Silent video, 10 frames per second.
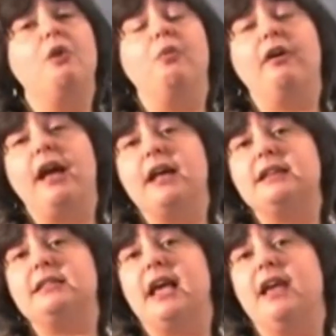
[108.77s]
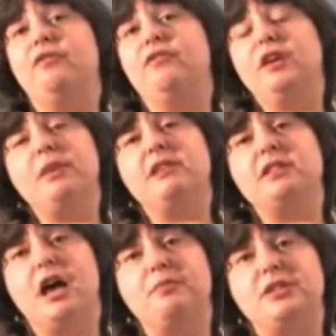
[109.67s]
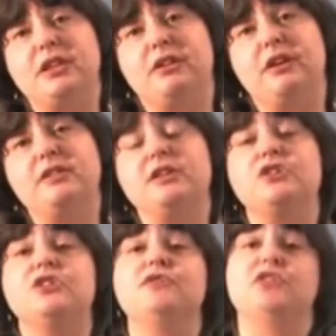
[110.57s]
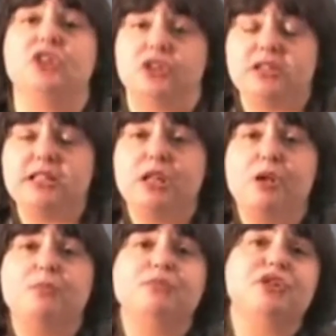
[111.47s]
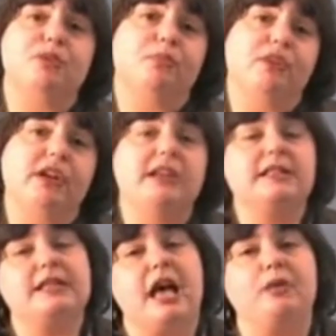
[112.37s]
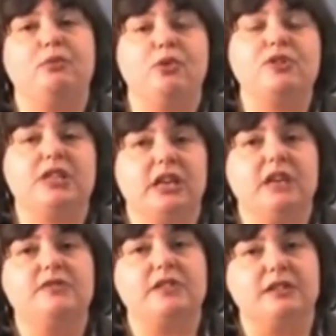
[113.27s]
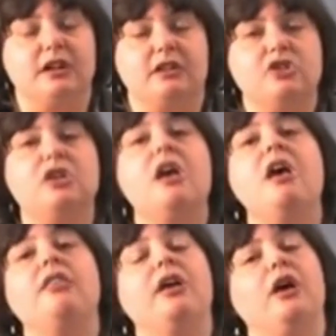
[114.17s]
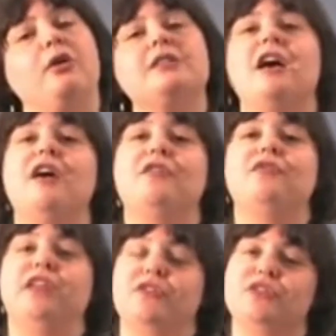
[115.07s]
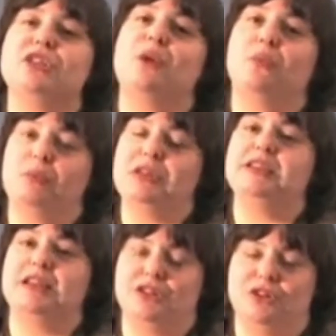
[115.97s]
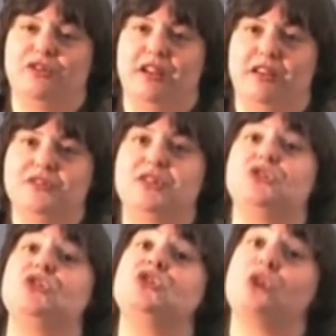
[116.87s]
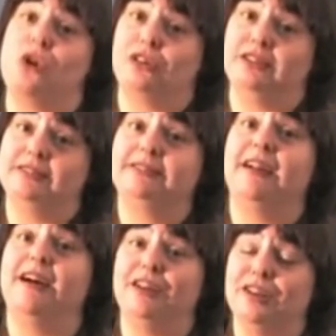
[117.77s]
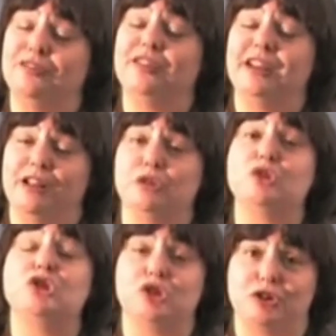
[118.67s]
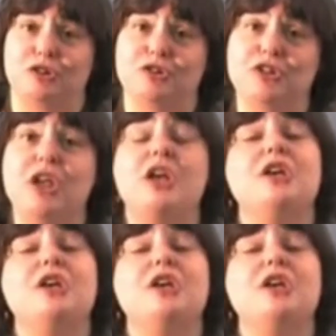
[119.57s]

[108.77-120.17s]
Whereas a female type cigarette such as Virginia Slims, Capri, Satmores, Eves, and such, they're going to have flavors that women tend to crave, such as chocolate, honey, vanilla, sugars.